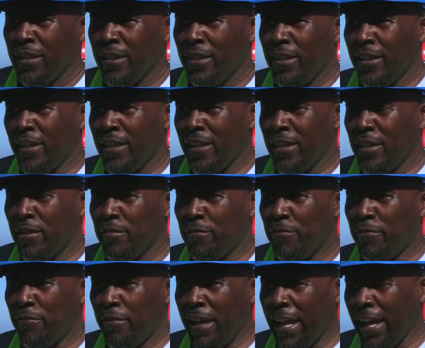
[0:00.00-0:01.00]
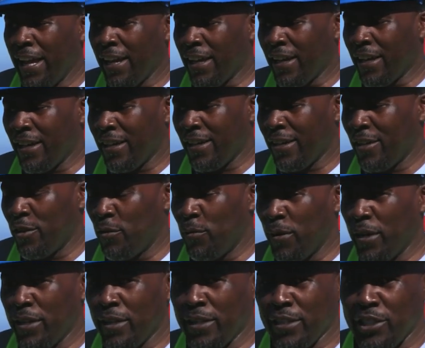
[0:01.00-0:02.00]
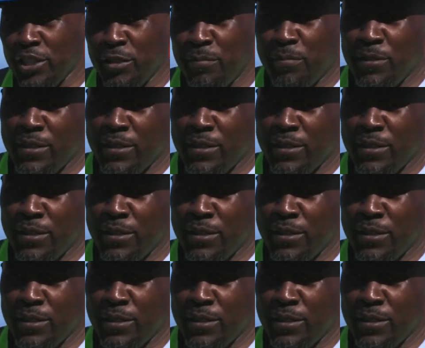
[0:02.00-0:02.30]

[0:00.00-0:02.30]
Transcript: the flag where the ship